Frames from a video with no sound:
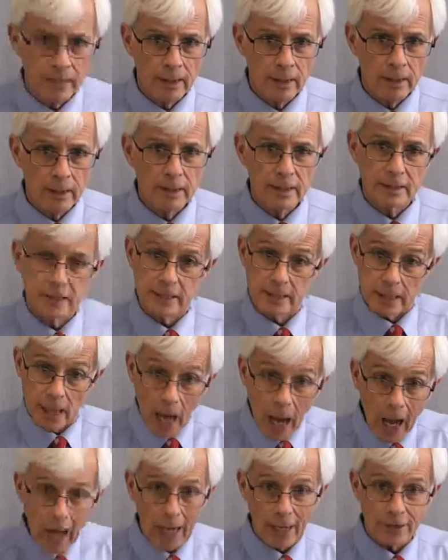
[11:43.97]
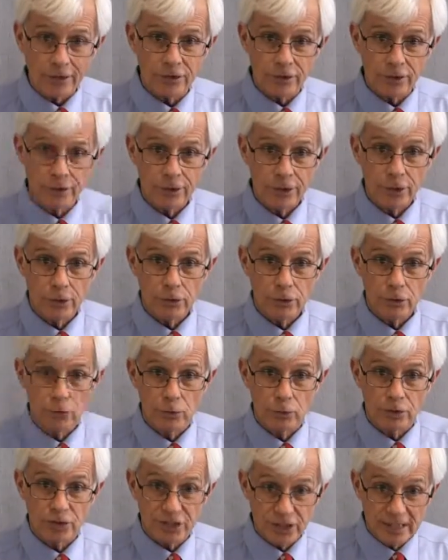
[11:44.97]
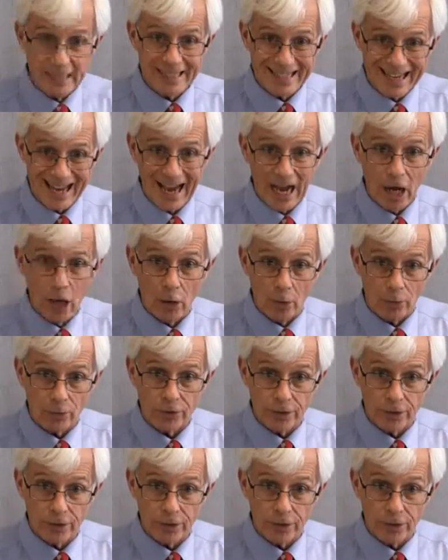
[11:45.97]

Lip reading: is not to seek out